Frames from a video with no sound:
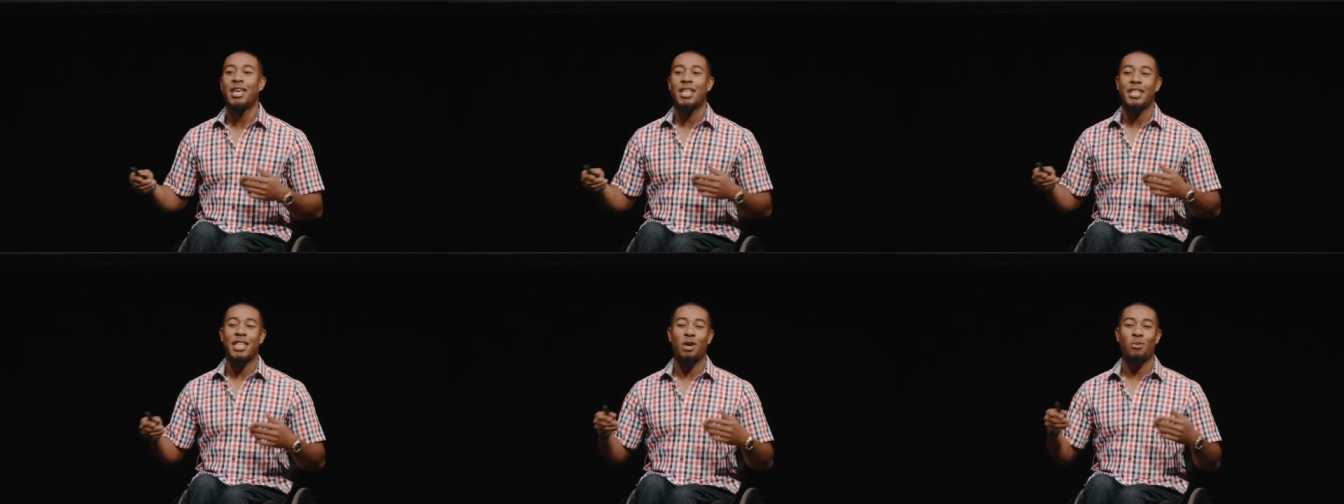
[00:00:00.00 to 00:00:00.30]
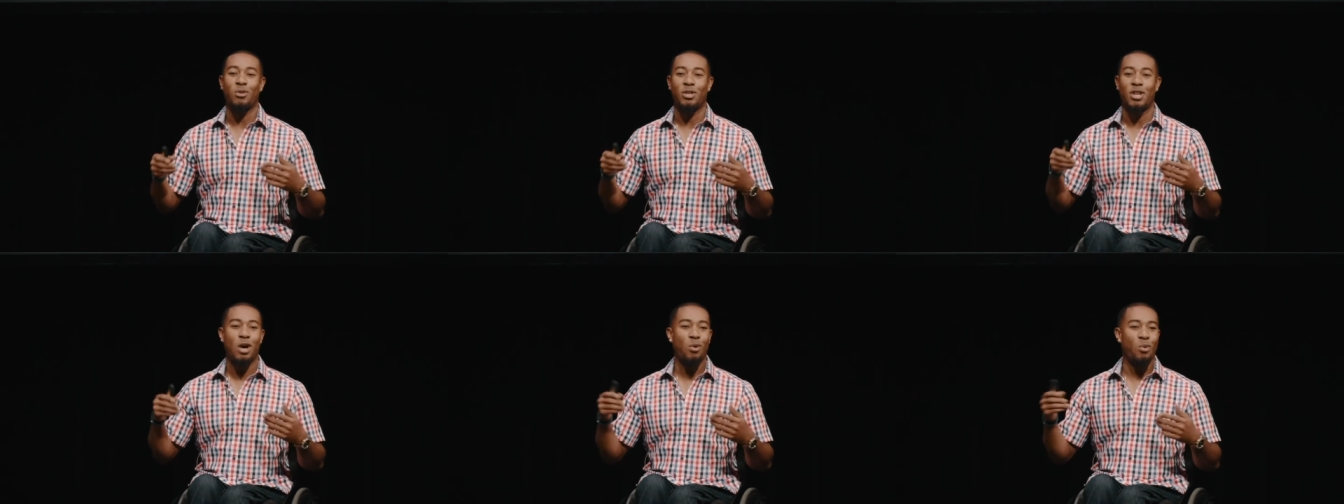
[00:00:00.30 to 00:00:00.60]

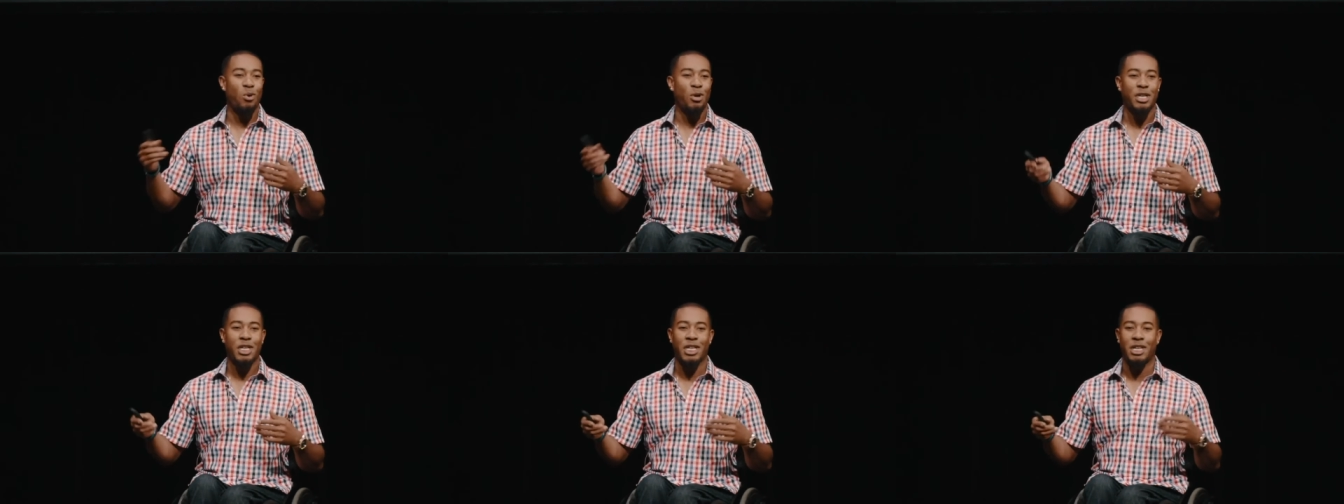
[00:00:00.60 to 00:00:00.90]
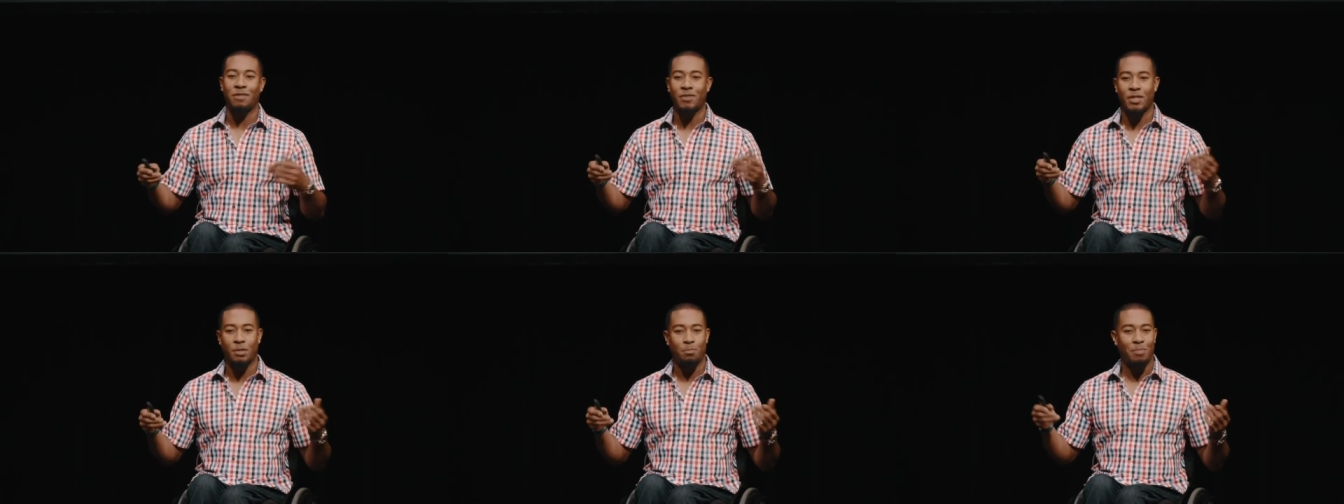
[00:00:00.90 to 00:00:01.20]
that were not working
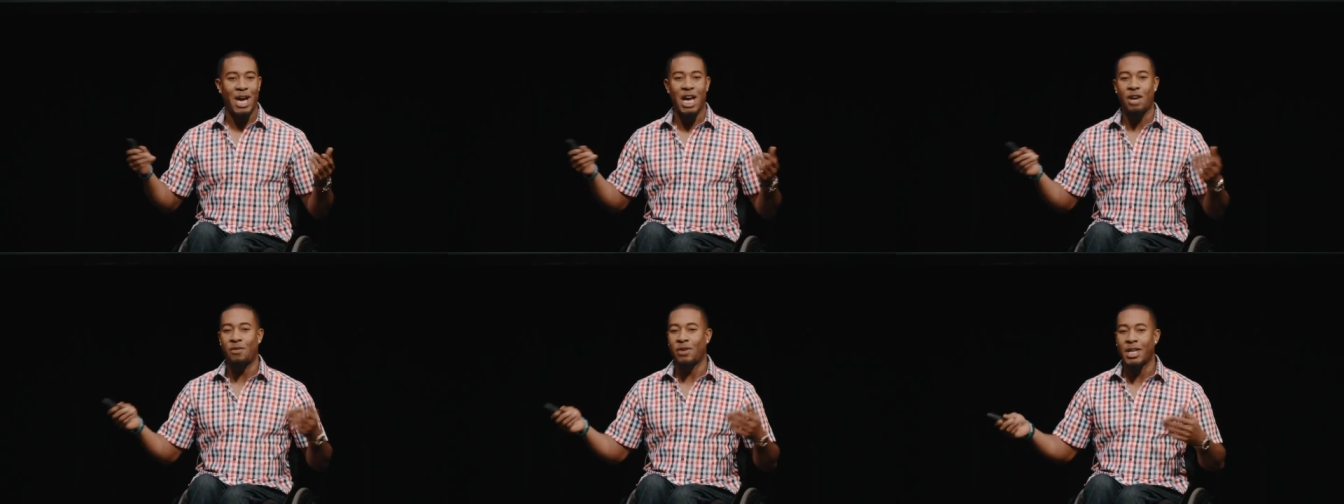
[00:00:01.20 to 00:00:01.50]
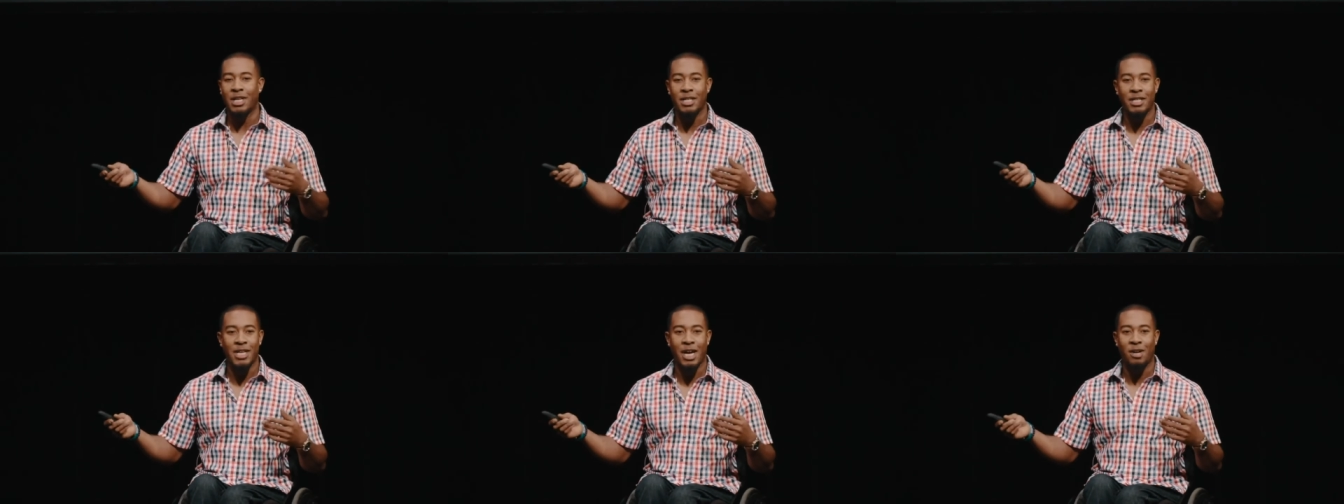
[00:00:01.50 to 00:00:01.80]
if the
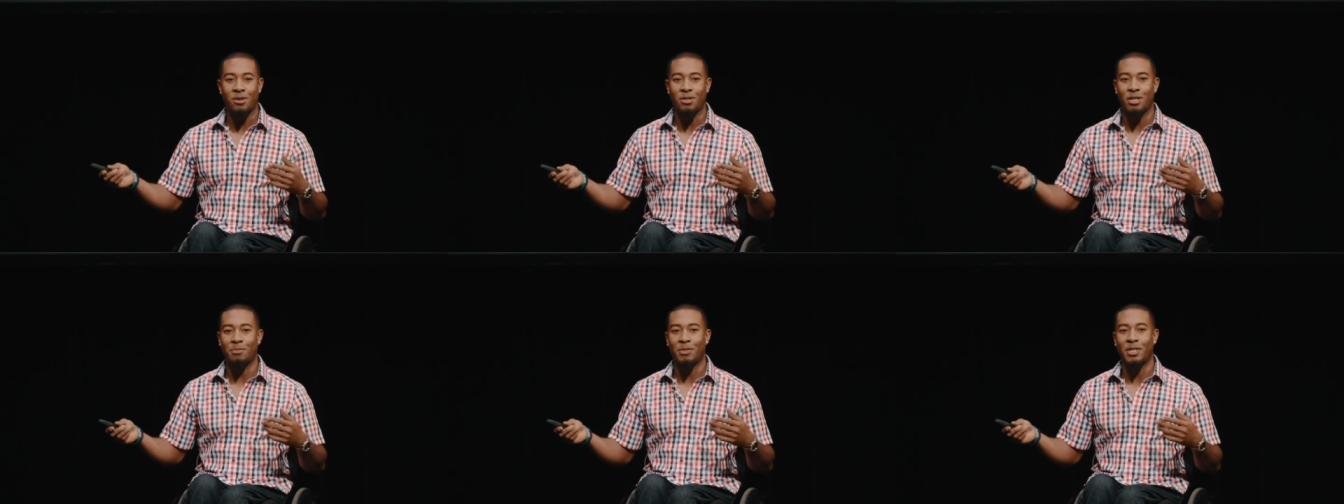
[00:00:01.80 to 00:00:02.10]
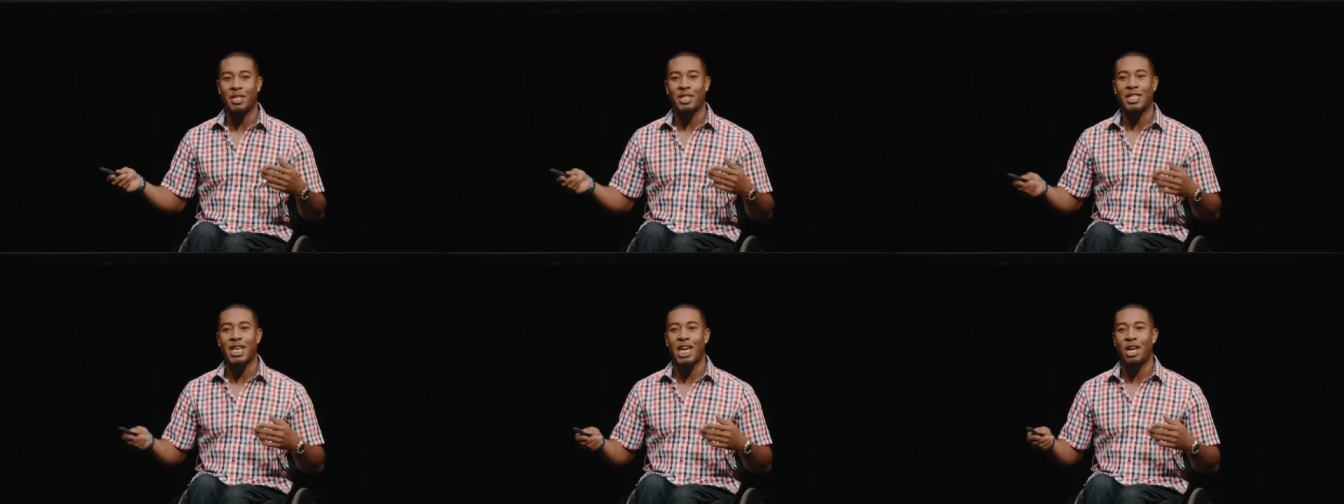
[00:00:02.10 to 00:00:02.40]
battery had died or something
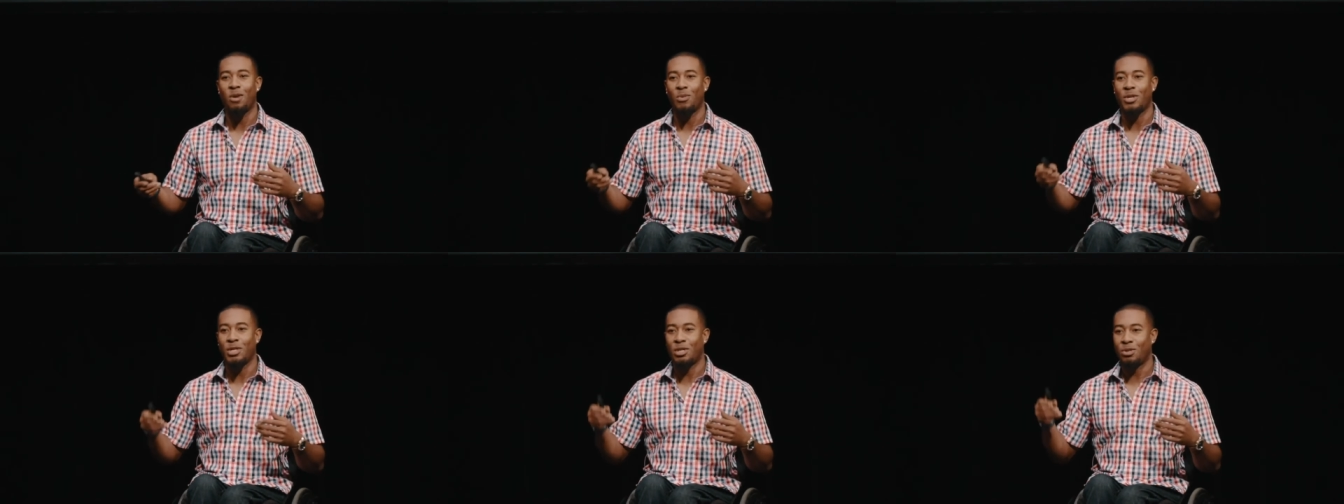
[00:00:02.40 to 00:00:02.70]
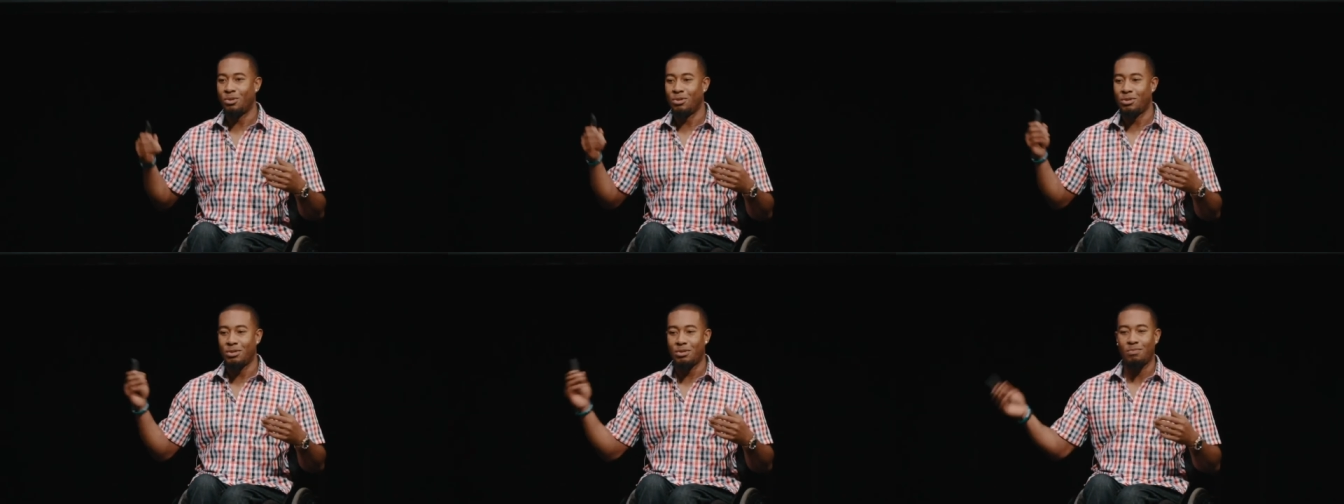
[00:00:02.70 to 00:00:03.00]
like that, and we
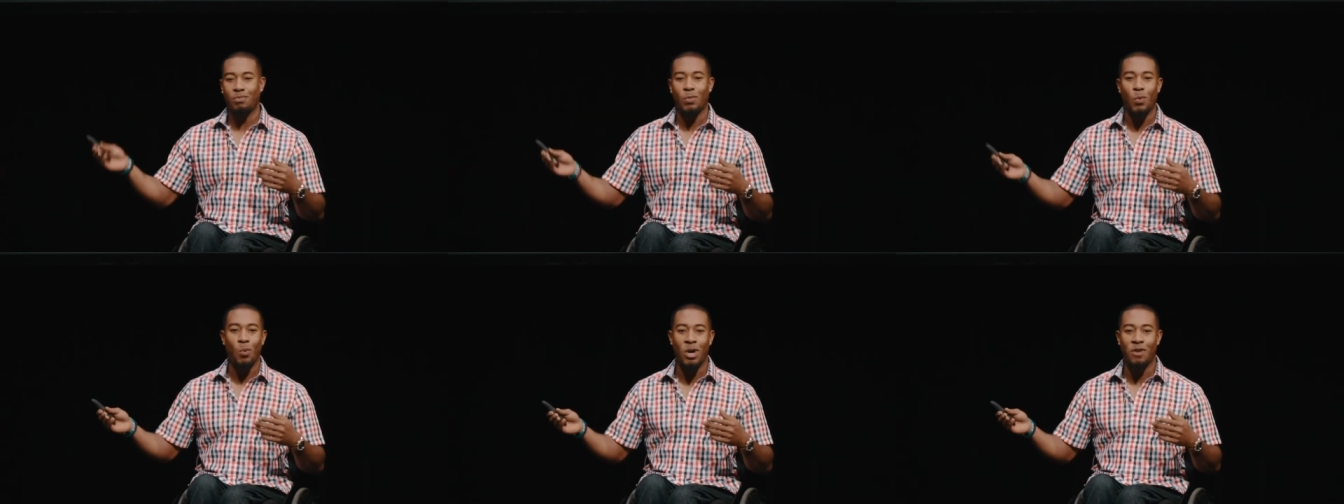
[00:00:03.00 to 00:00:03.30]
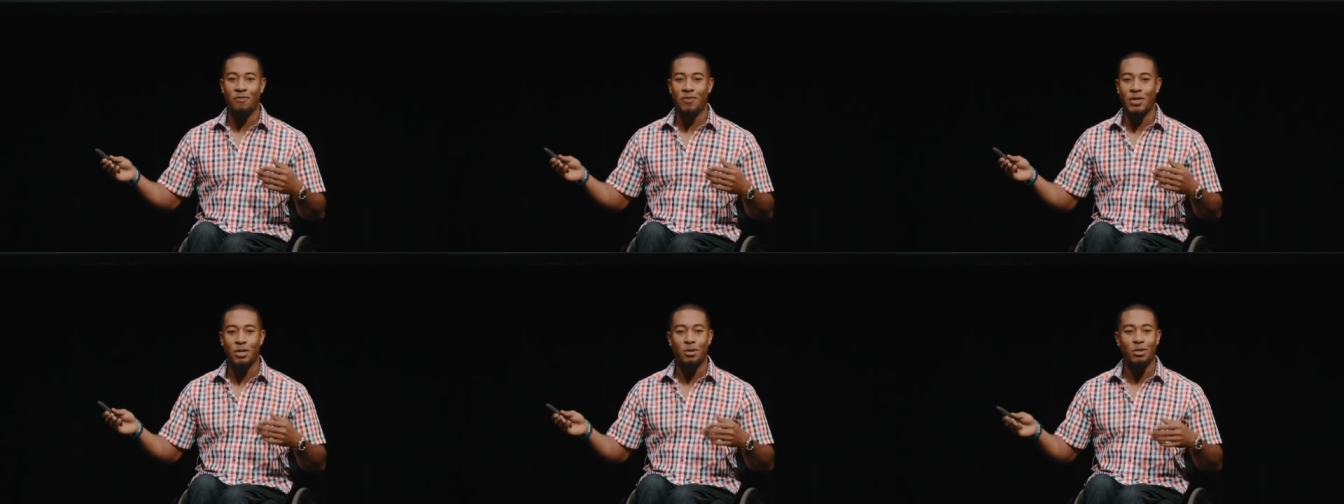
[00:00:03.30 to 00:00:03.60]
used
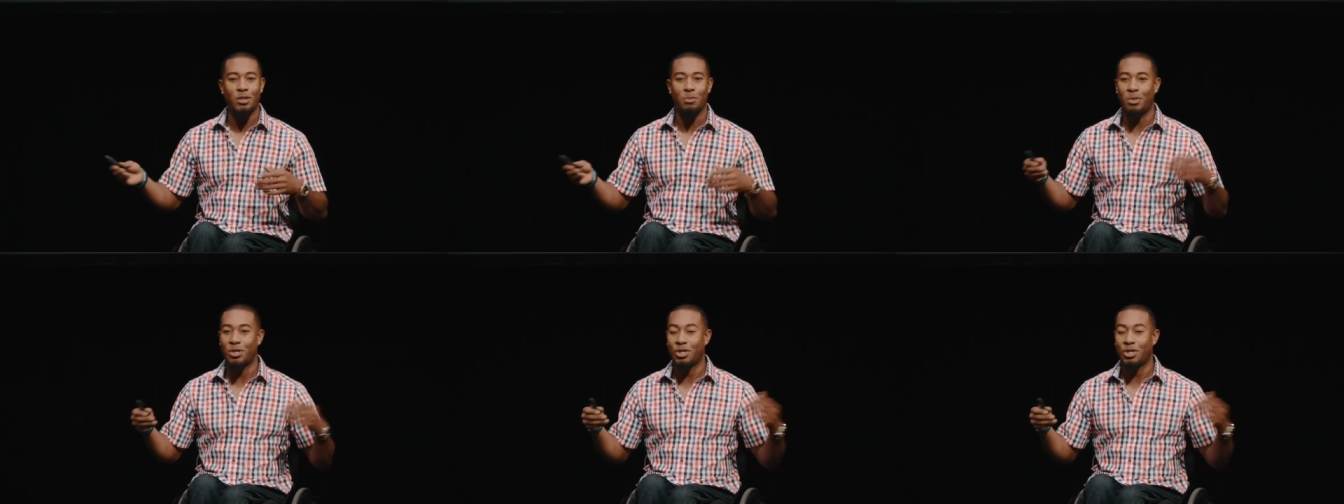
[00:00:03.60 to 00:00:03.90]
one vehicle to